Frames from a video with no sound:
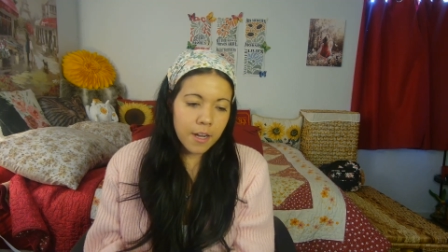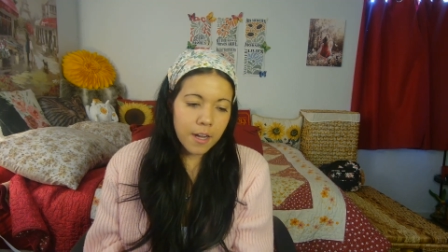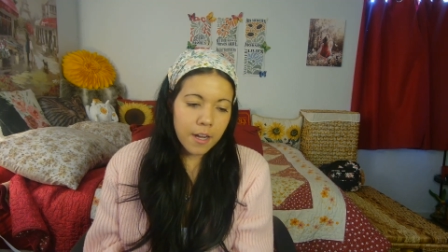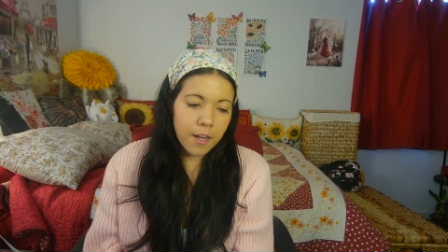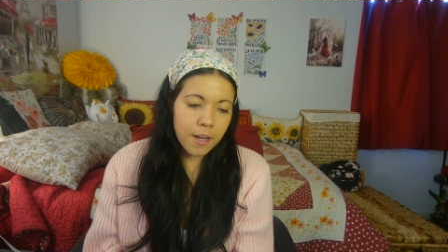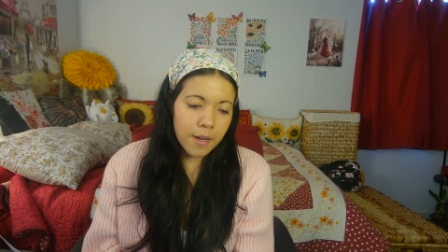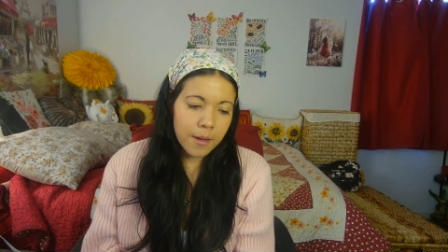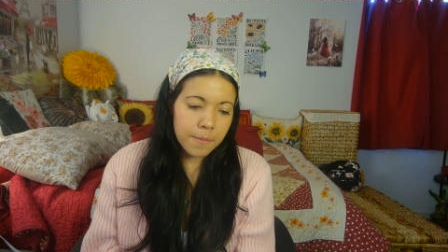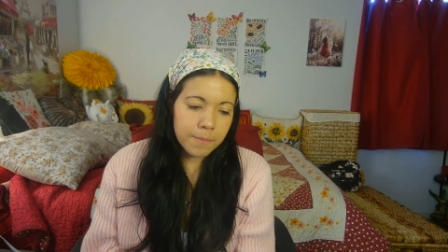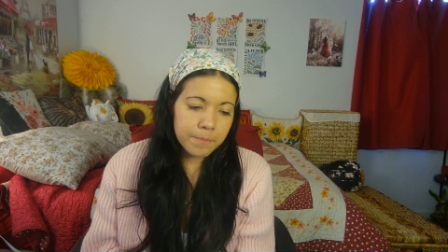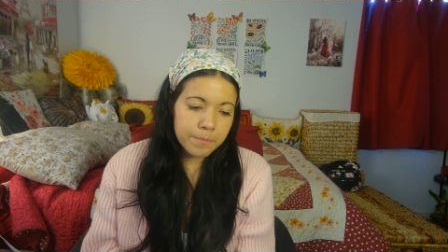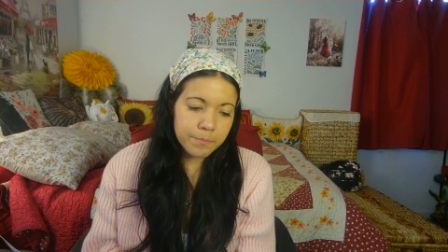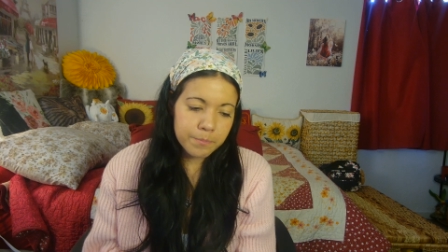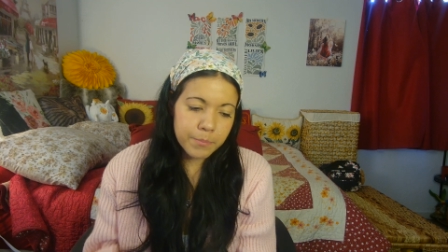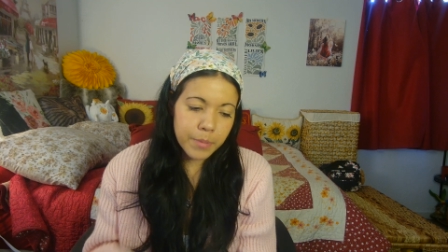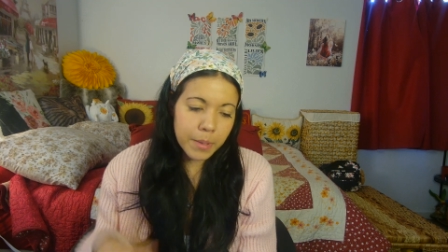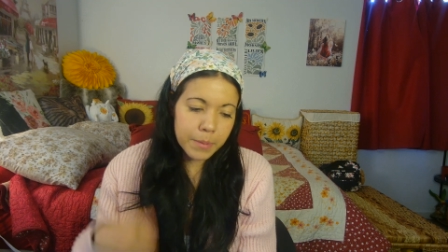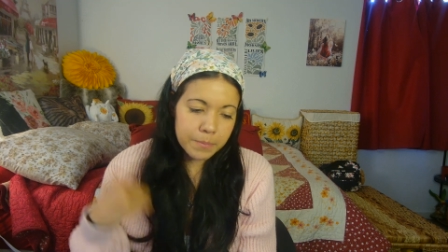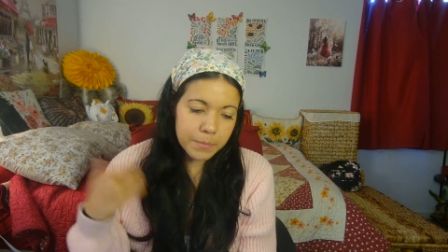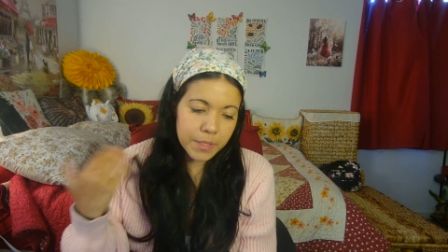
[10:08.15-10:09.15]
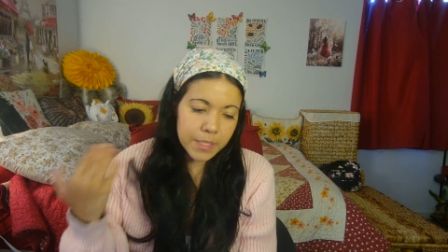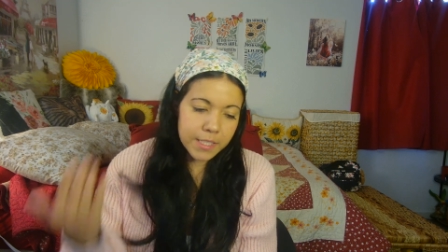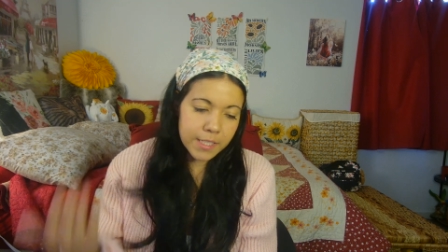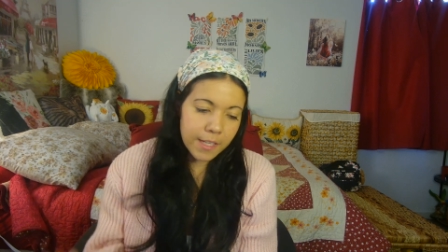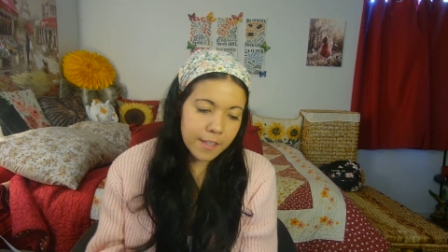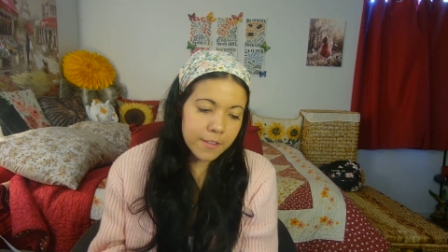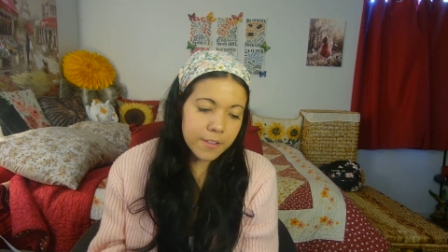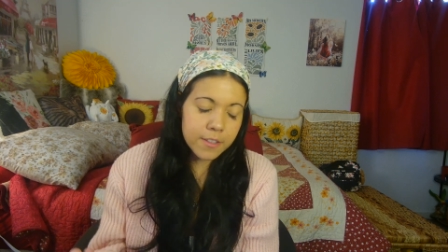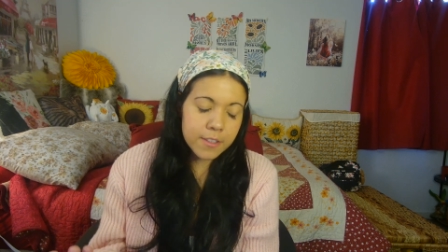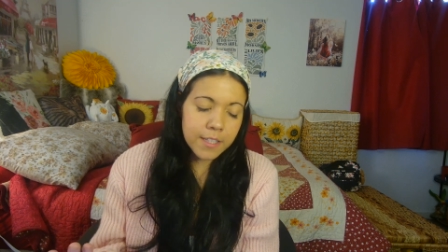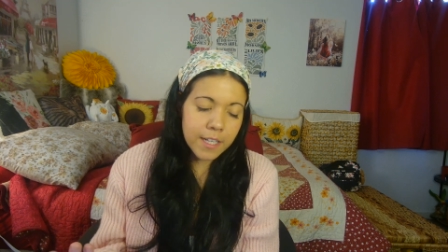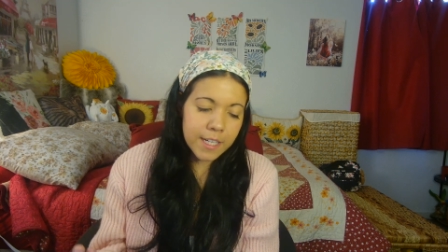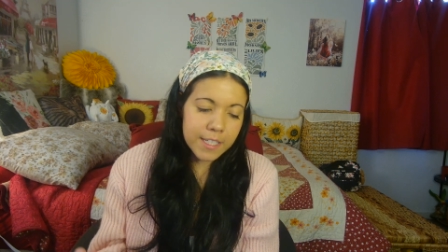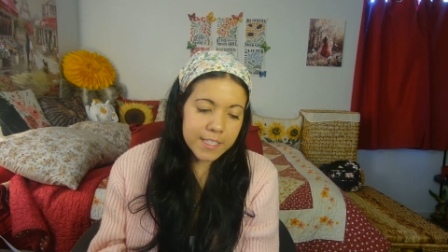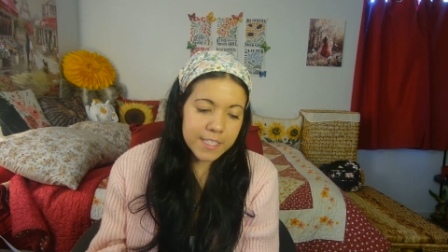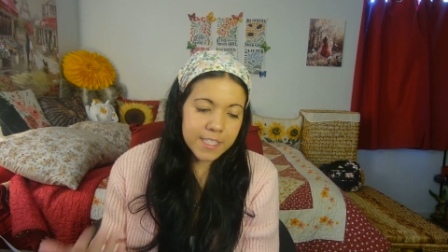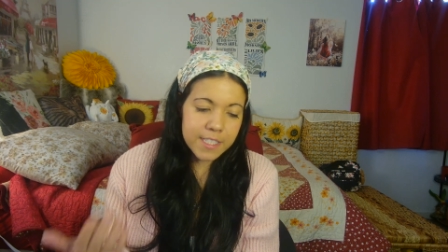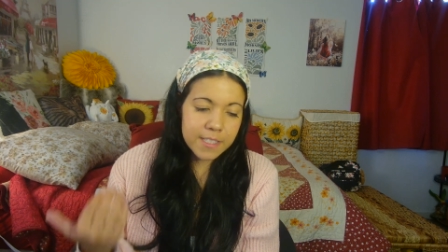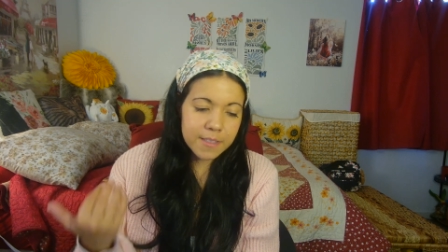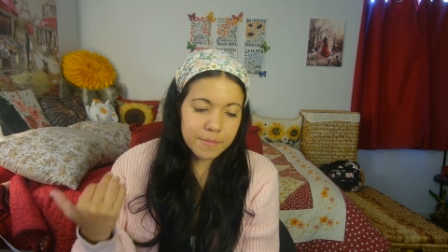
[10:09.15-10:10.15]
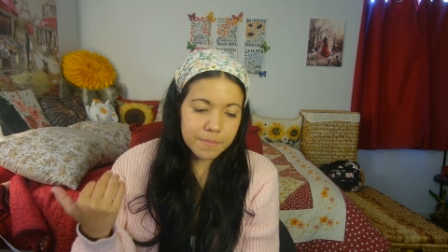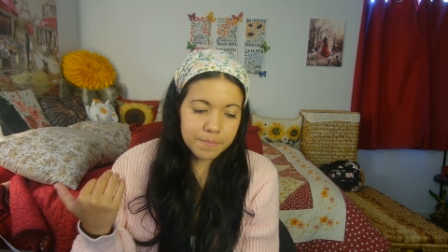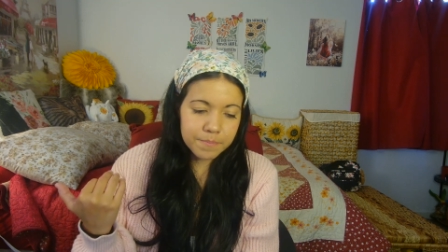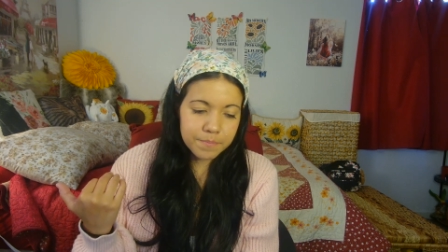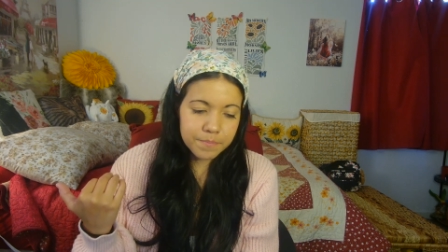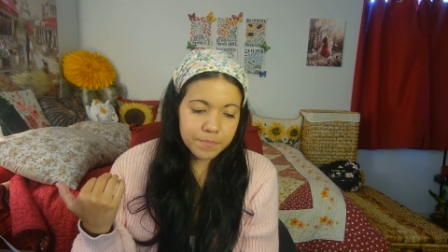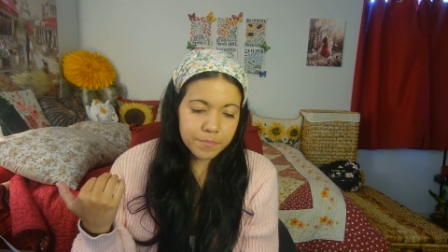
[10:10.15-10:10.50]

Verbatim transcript: Um, but but nonetheless,